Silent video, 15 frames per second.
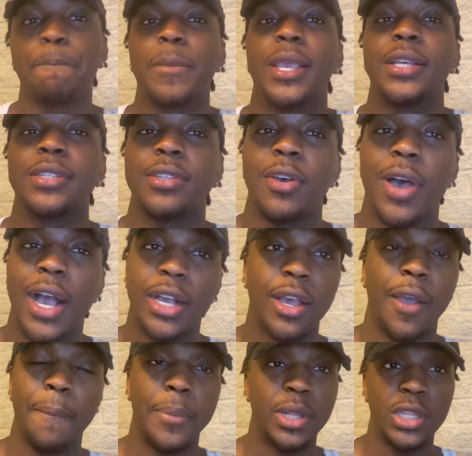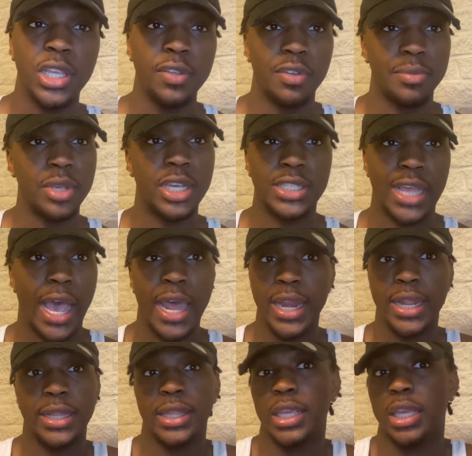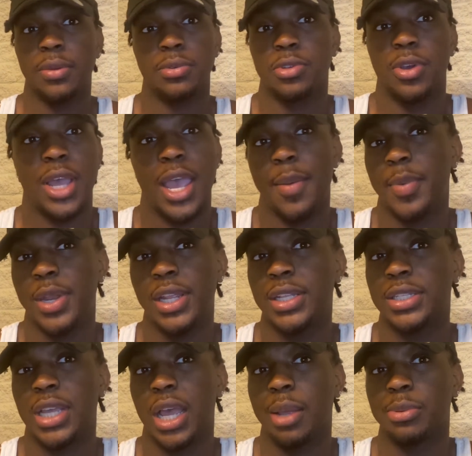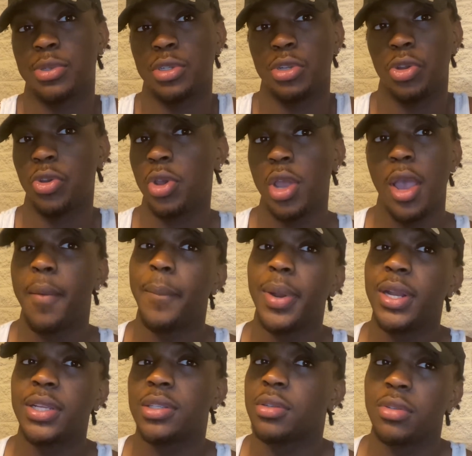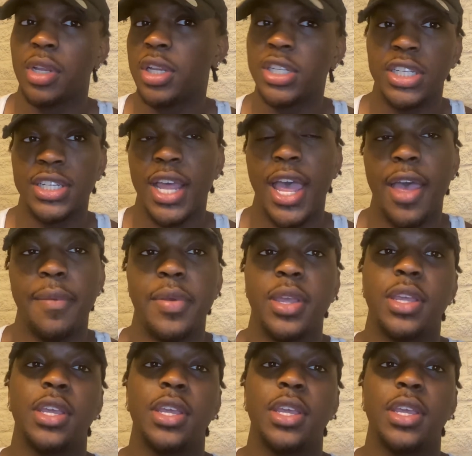So I couldn't believe it because I didn't think it was gonna happen anytime soon, but it just happened.